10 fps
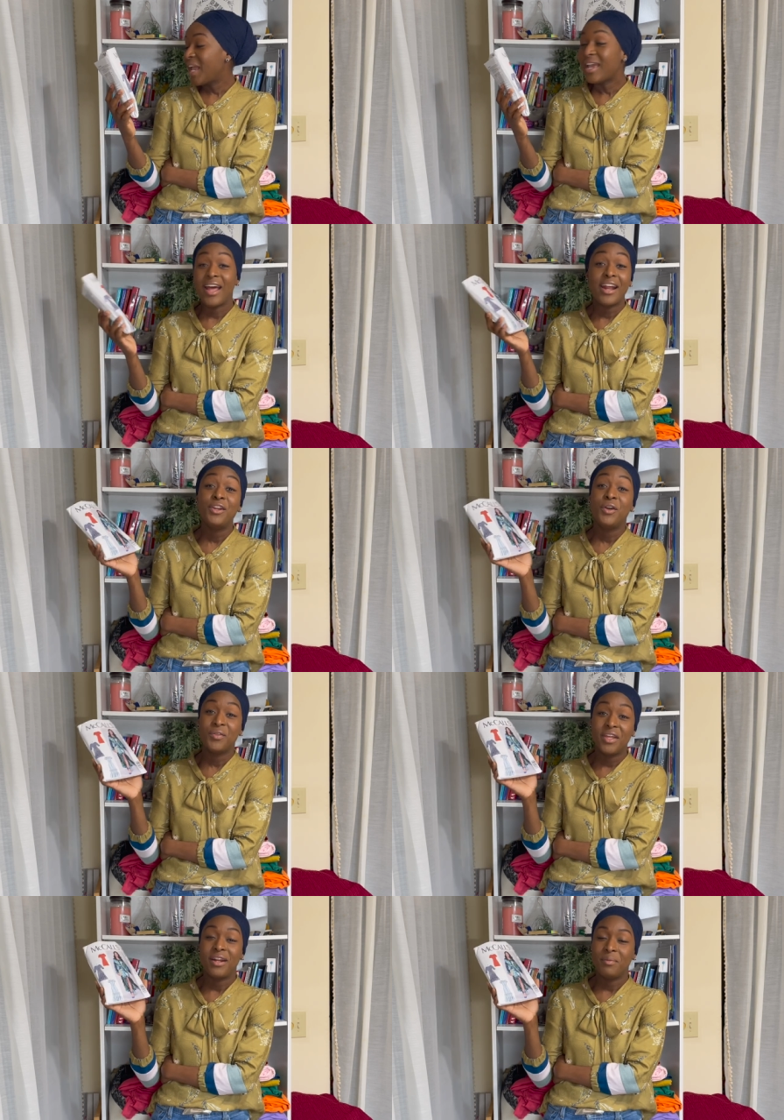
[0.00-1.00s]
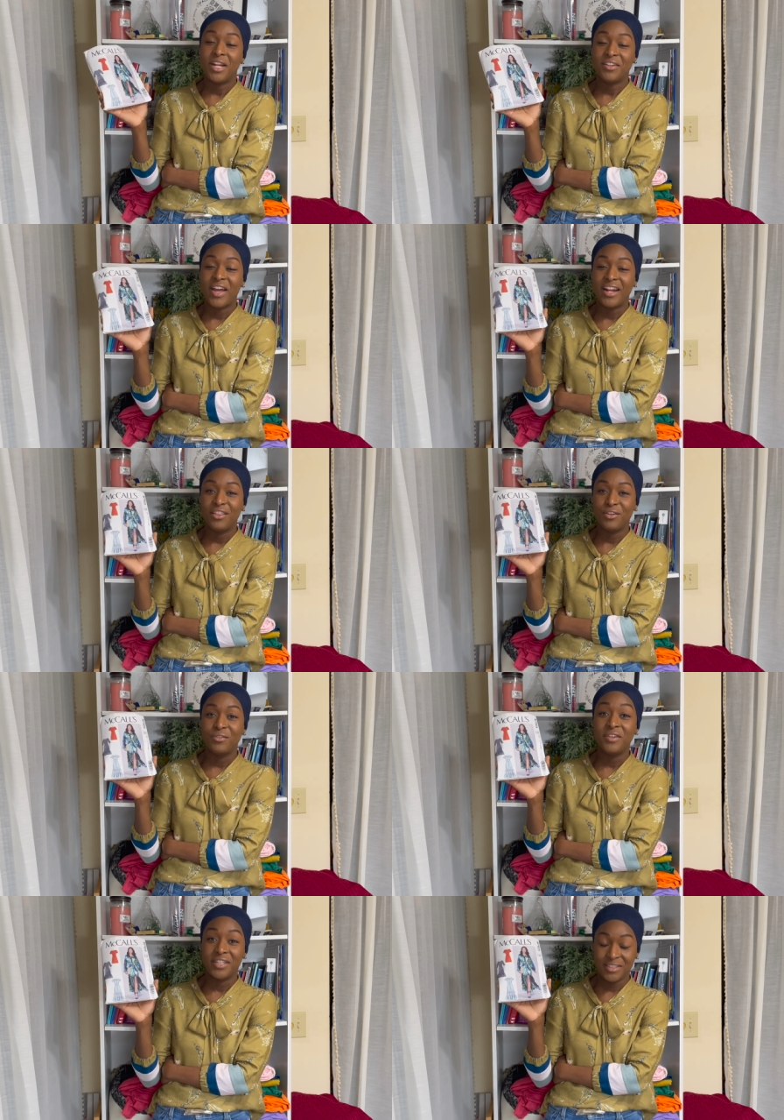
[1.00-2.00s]
had I known that I might have had other
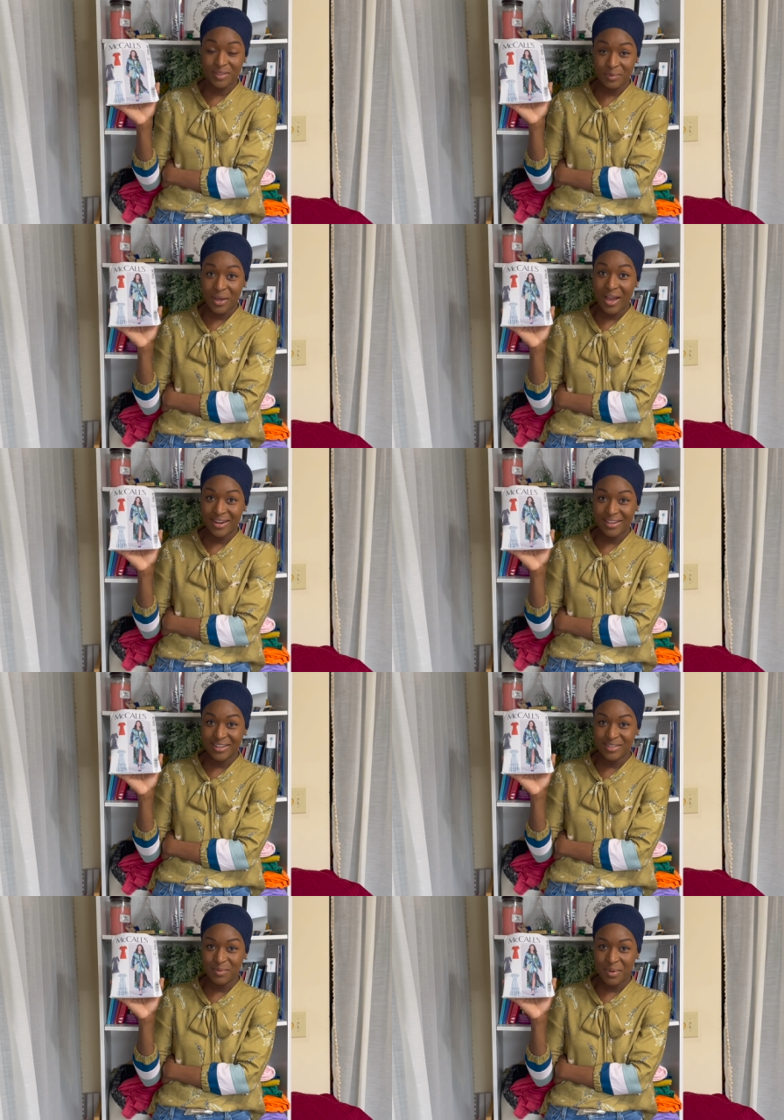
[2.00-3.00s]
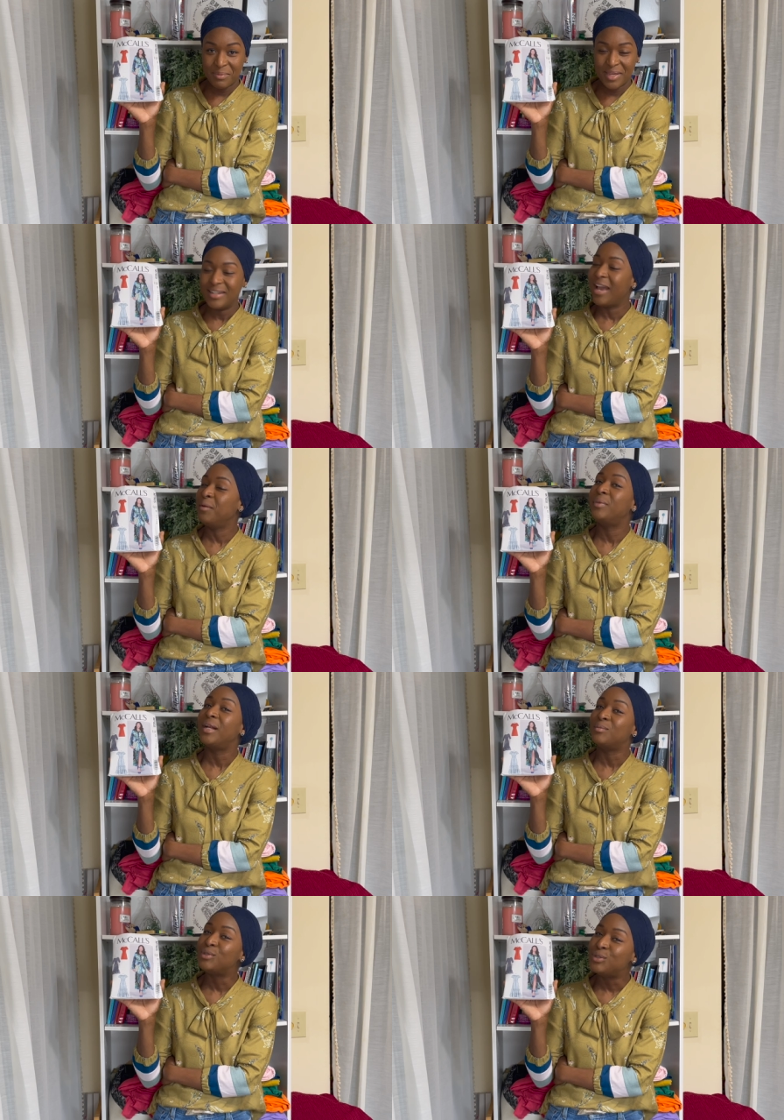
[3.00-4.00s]
feelings about adding it to my Make 9, but
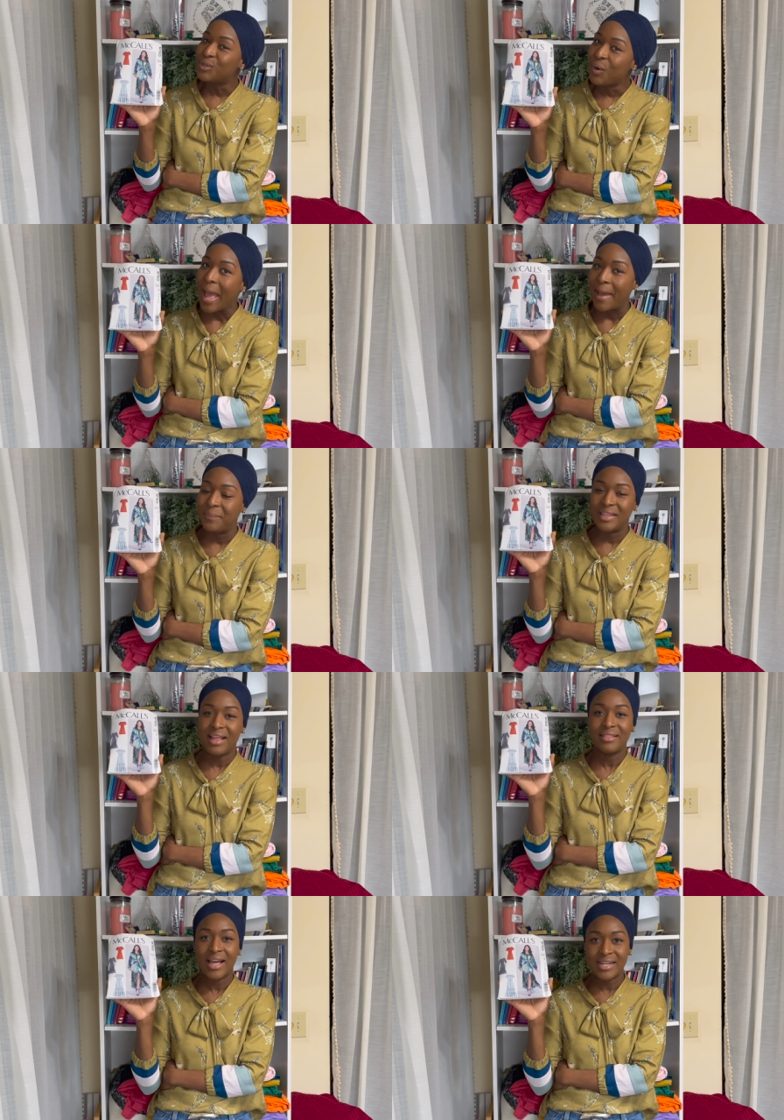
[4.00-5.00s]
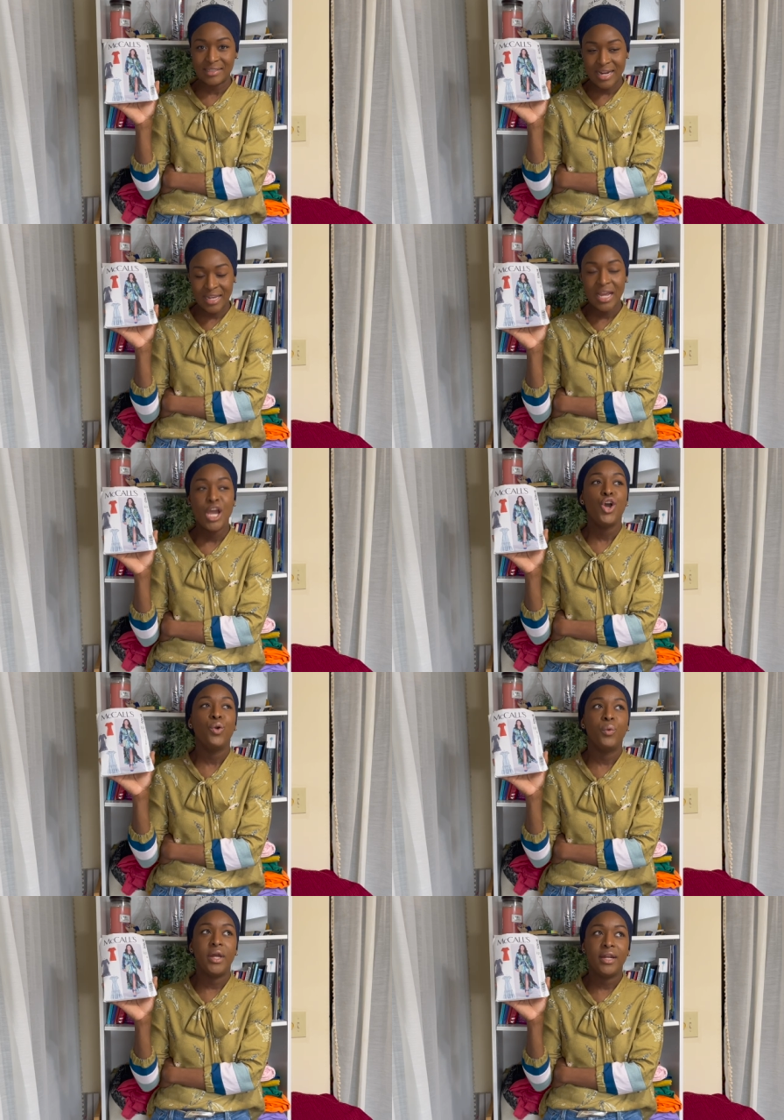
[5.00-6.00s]
I'm so happy that last night
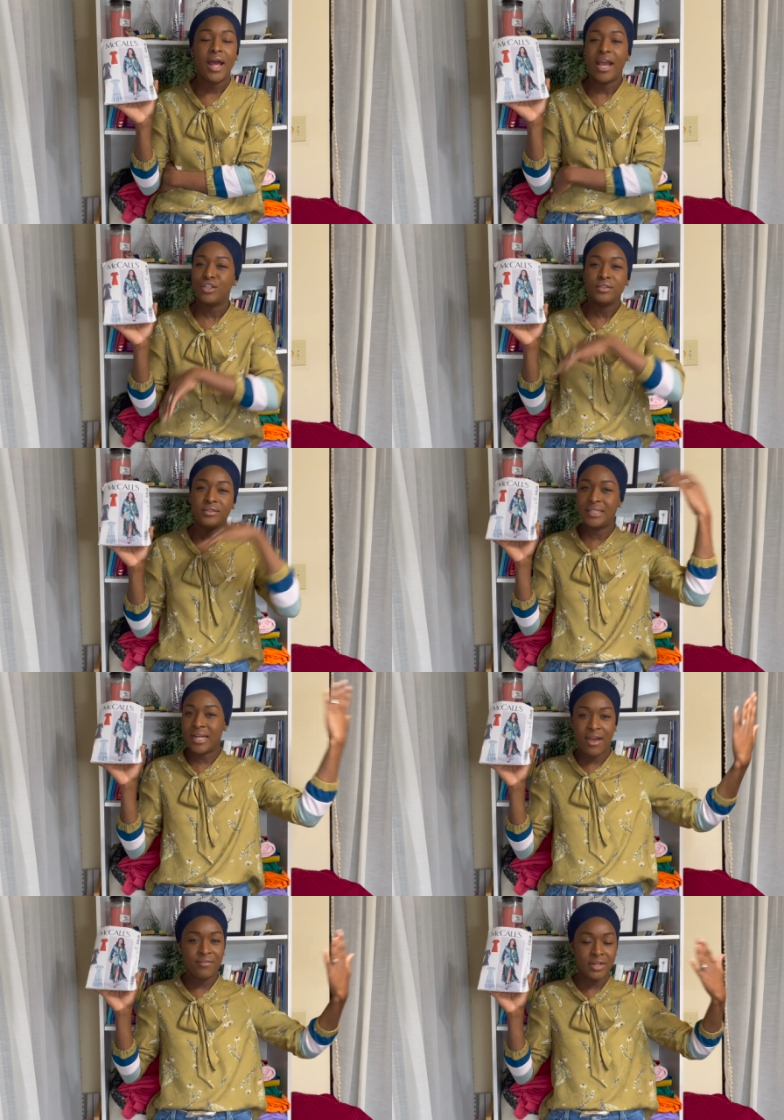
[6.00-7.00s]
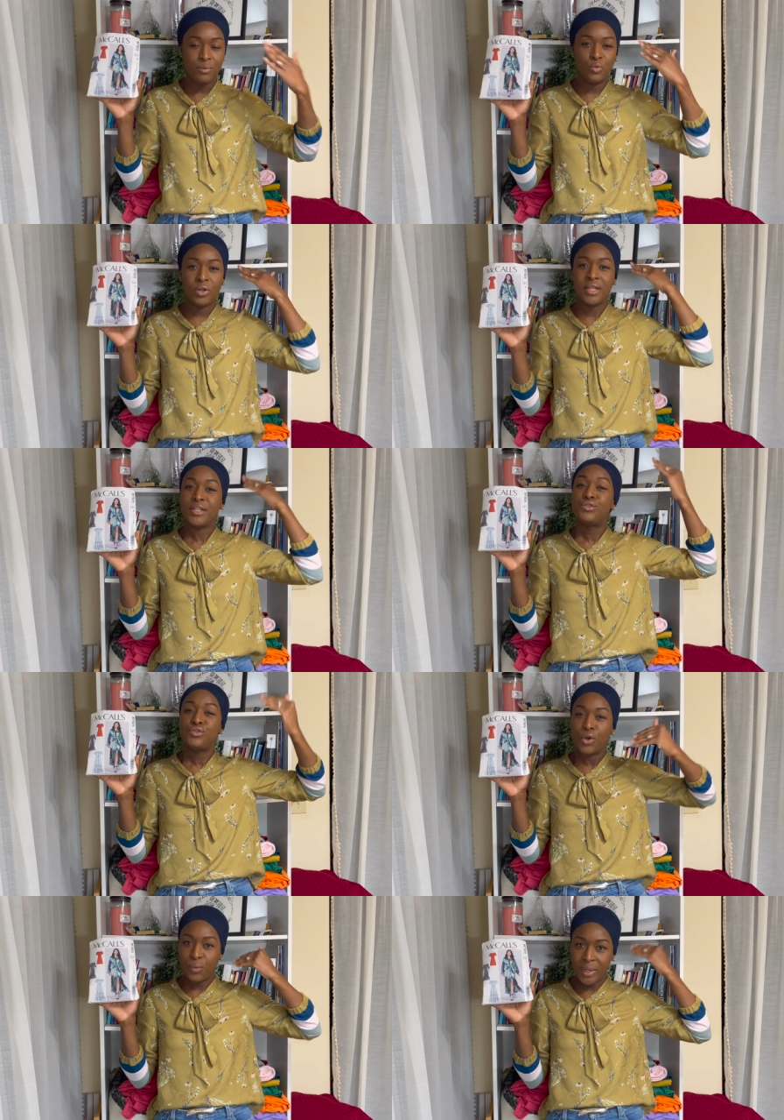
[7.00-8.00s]
when I didn't have any more like
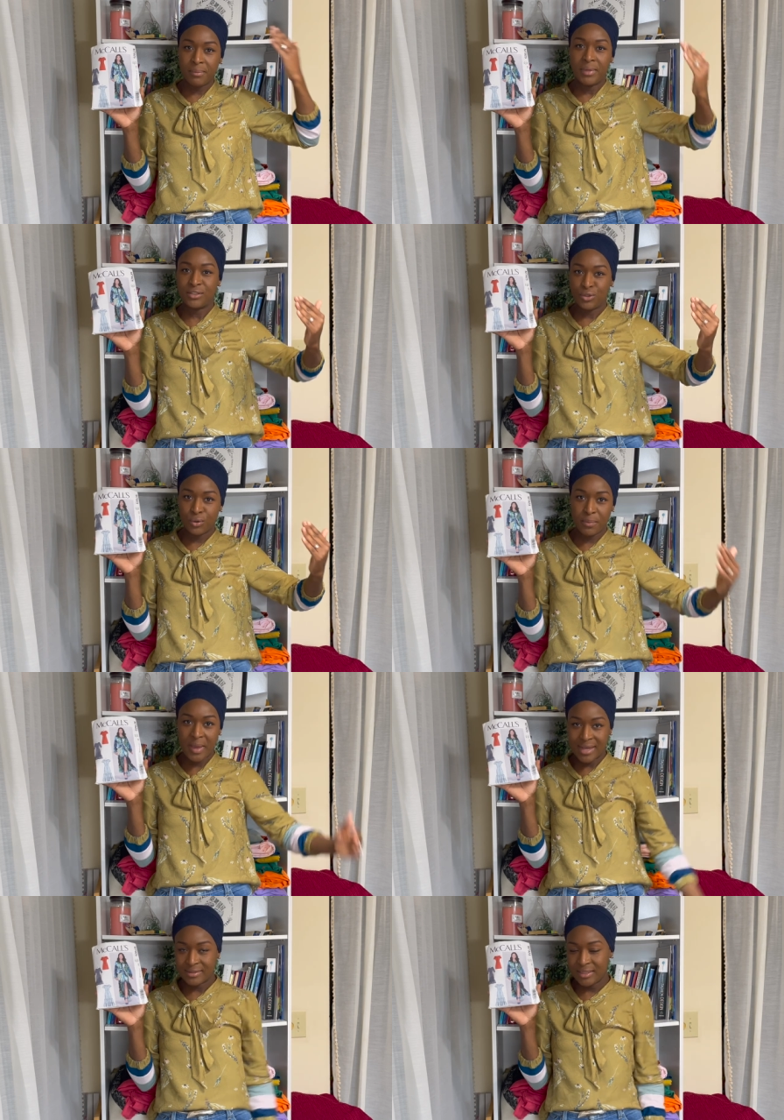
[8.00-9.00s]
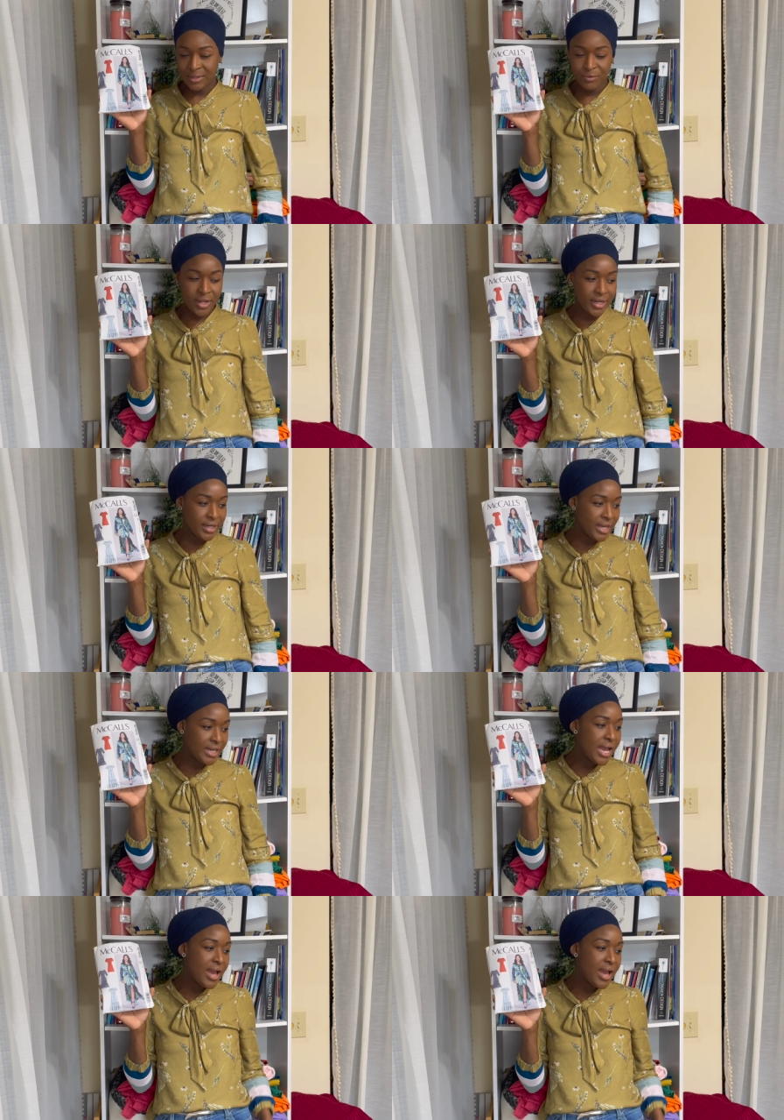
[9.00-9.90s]
sewing mental capacity Friday night,